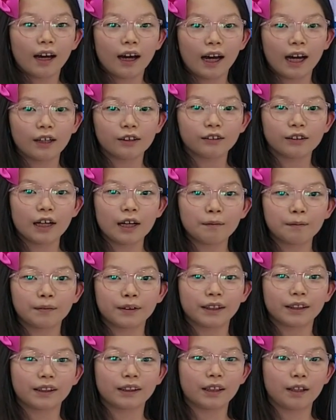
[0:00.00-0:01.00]

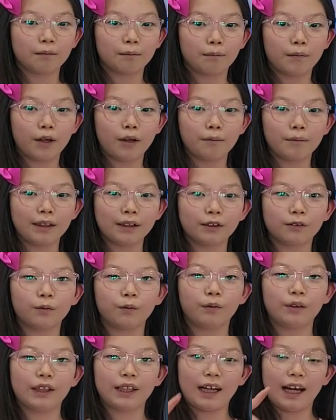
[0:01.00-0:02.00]
However, the
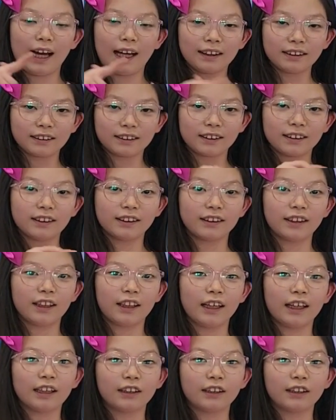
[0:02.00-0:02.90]
moment we entered the